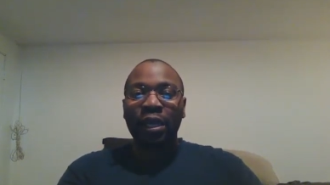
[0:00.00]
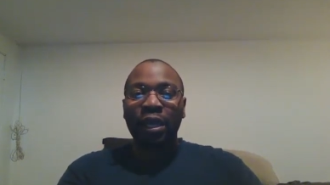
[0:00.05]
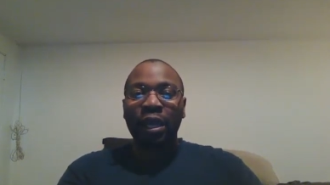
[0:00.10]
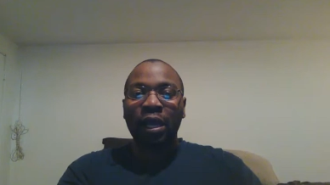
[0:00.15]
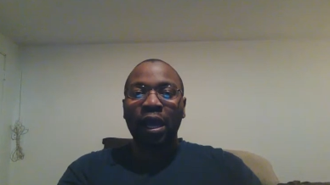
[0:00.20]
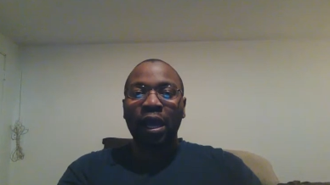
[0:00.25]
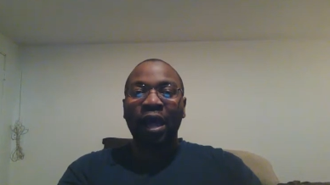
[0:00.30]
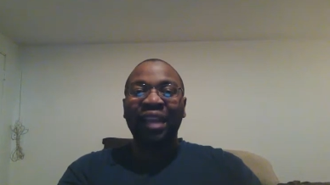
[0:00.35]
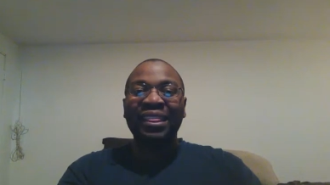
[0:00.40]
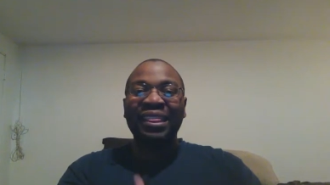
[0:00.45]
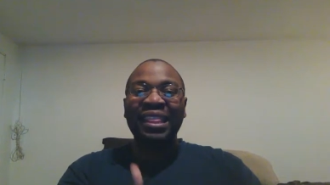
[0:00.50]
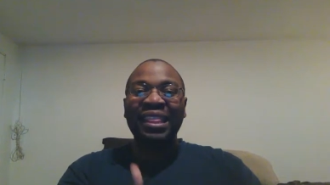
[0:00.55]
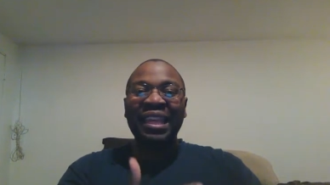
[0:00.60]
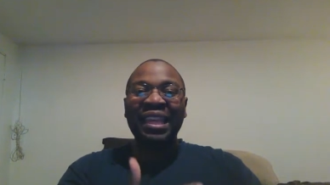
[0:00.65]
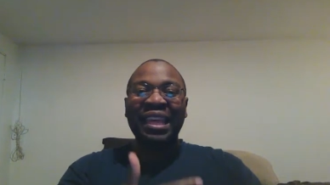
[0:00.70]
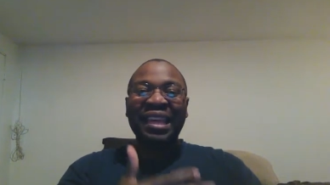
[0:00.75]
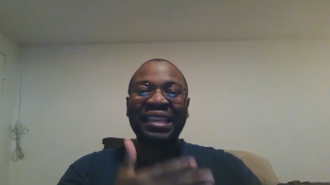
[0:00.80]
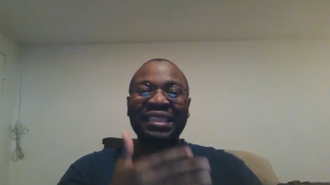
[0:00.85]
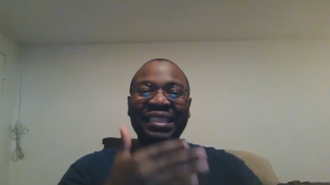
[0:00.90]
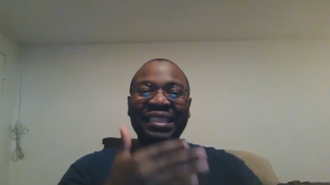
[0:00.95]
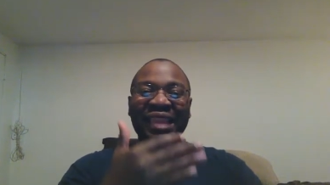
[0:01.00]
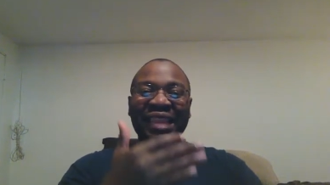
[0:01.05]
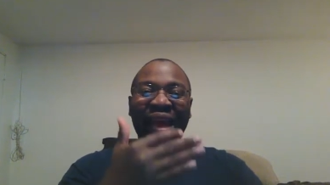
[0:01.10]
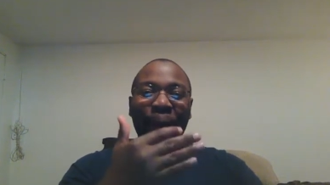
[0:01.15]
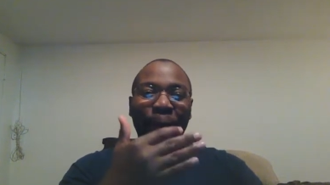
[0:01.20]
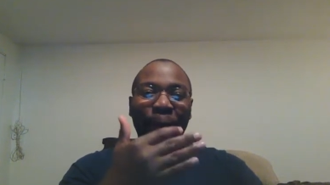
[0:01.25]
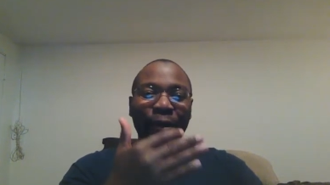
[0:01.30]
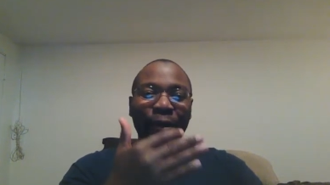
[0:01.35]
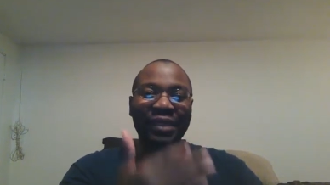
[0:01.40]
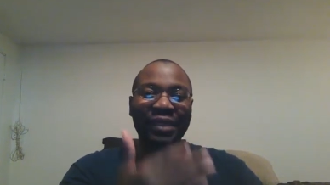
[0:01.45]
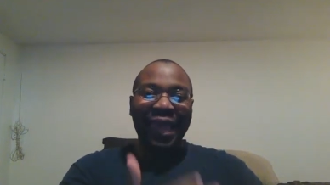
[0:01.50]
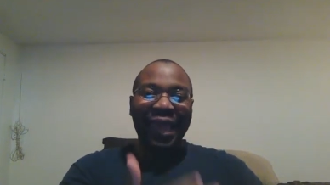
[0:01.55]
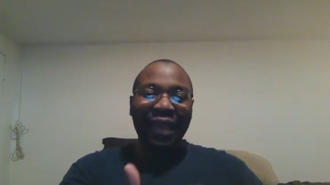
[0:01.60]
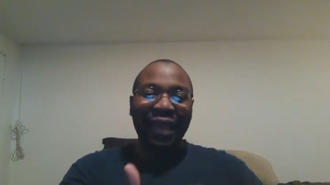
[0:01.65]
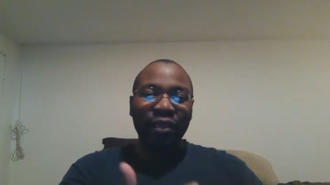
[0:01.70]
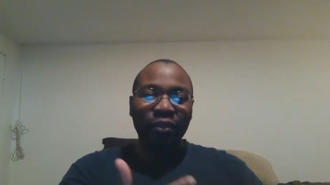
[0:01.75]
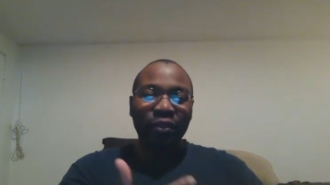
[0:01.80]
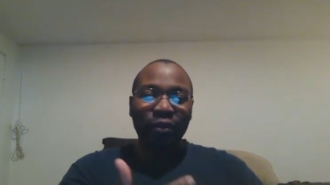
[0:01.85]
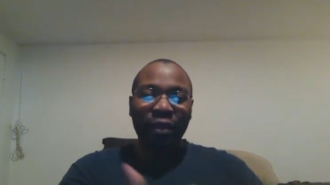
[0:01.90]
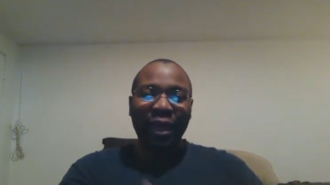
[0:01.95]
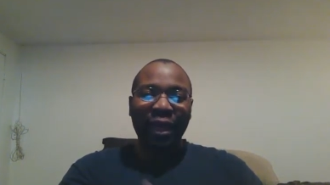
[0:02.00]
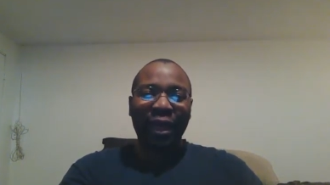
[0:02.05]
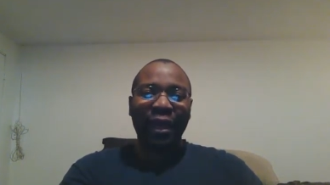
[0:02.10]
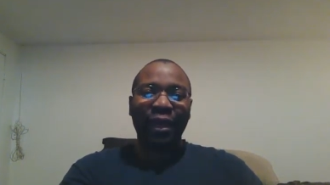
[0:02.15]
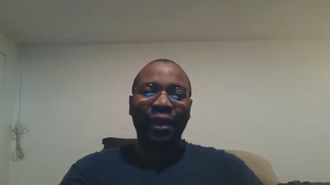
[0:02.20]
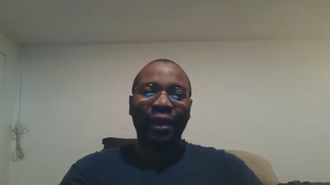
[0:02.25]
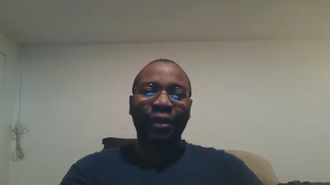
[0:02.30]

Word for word: on things that pertain to God.